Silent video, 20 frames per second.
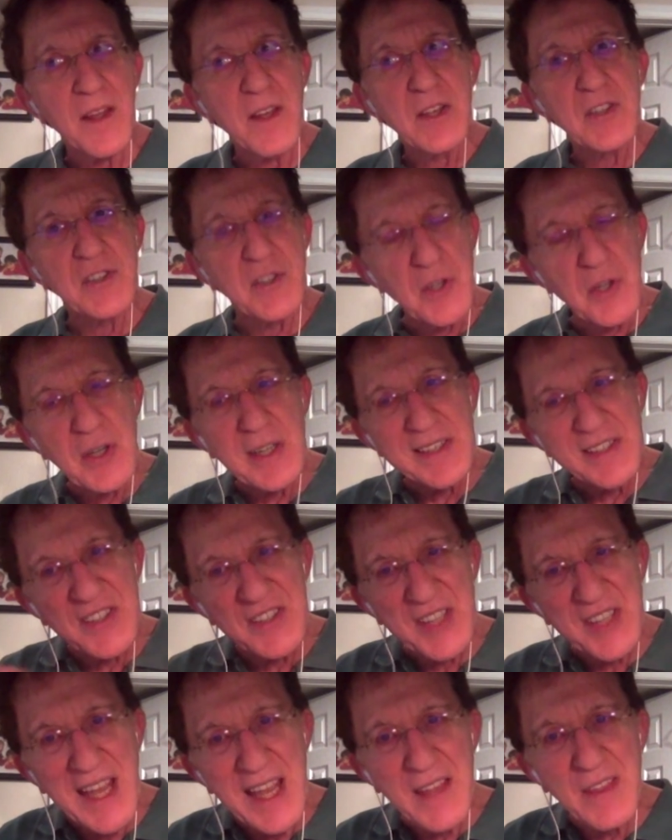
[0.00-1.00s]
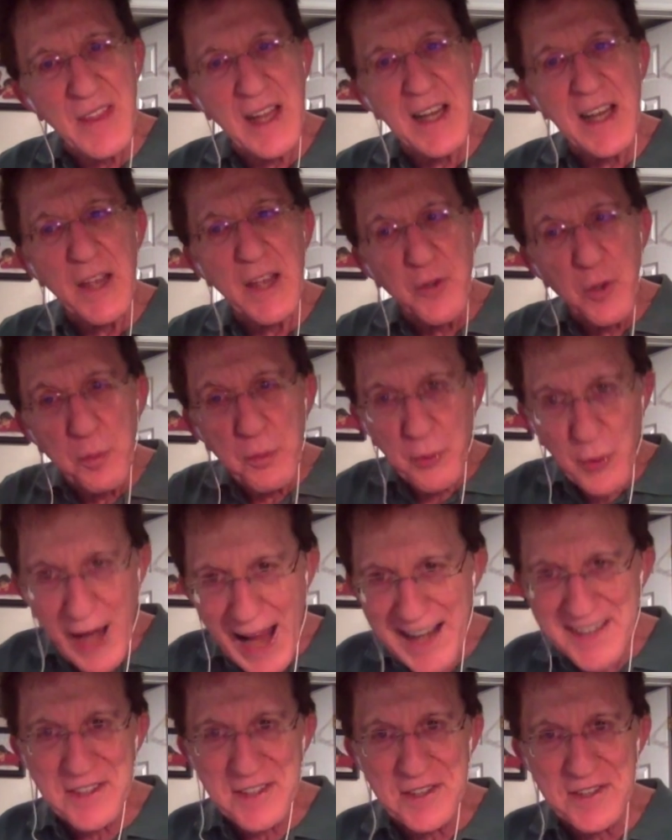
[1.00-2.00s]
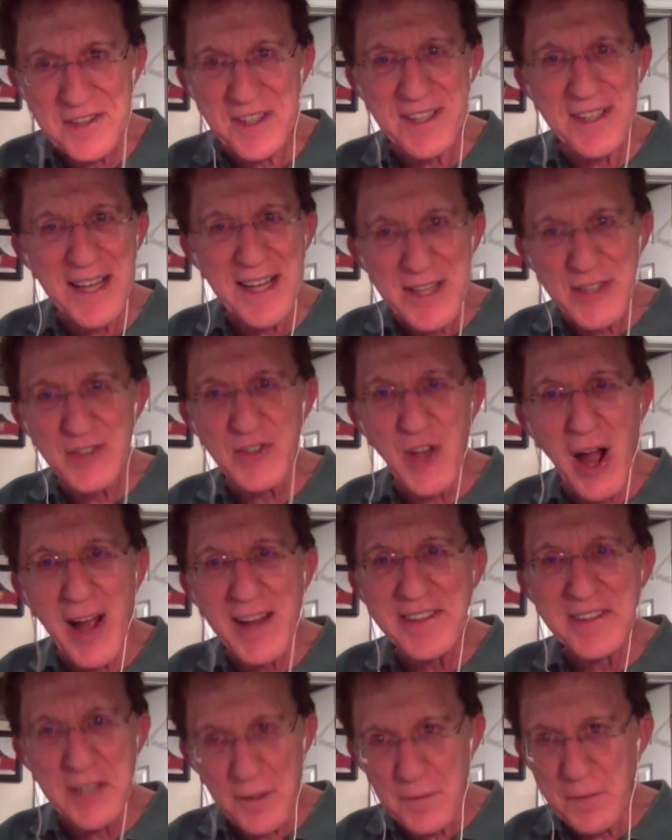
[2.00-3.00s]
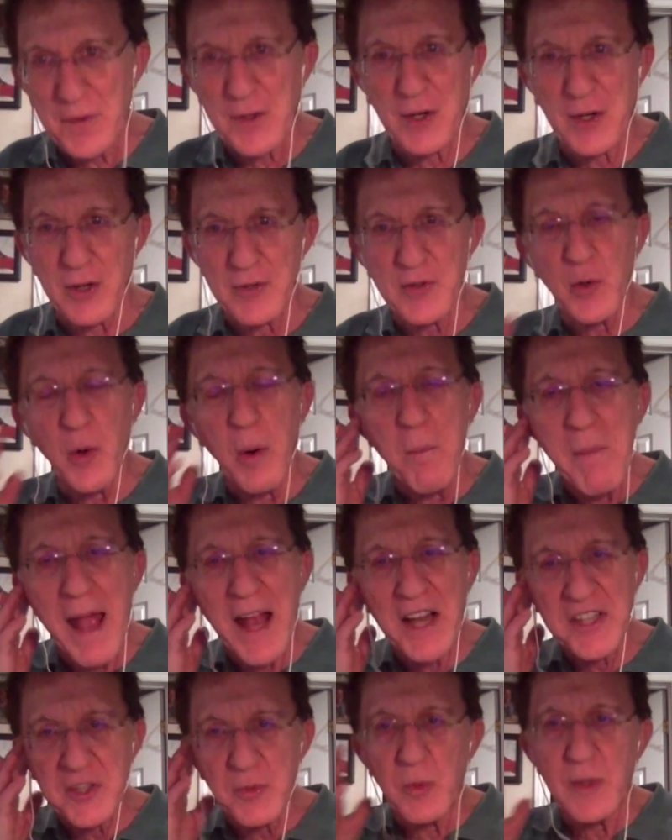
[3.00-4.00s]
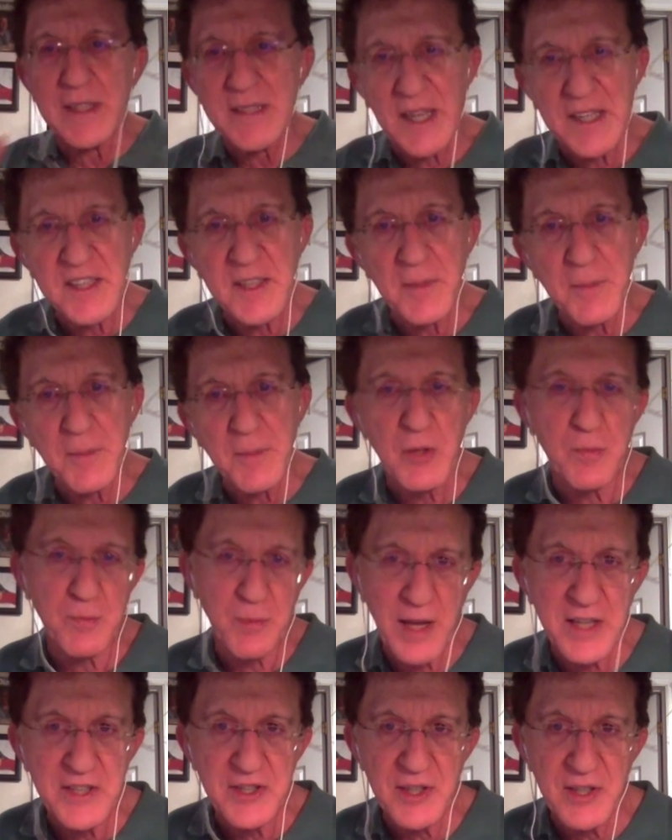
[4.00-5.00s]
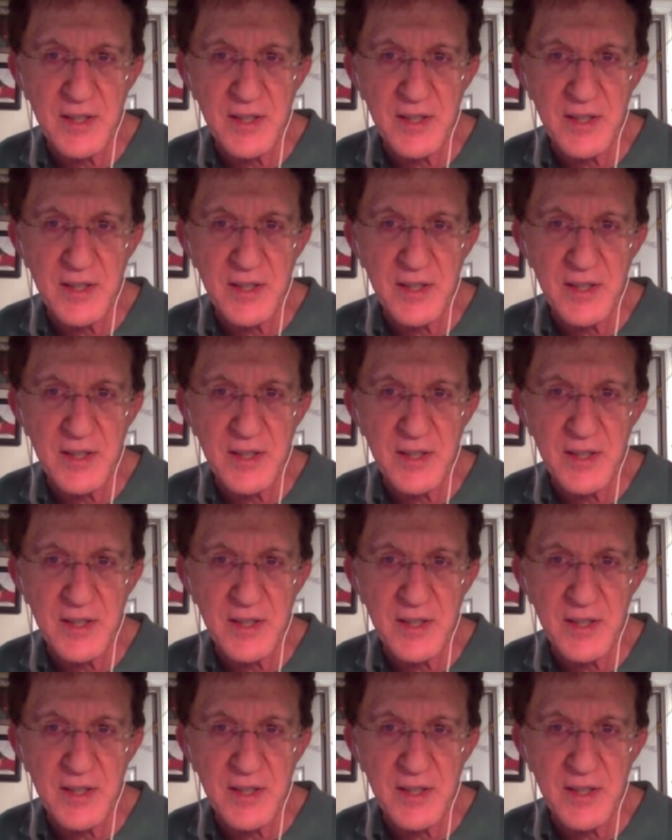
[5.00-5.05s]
So you can see that if you practice it, it's not difficult to imagine what it's like to be your patient.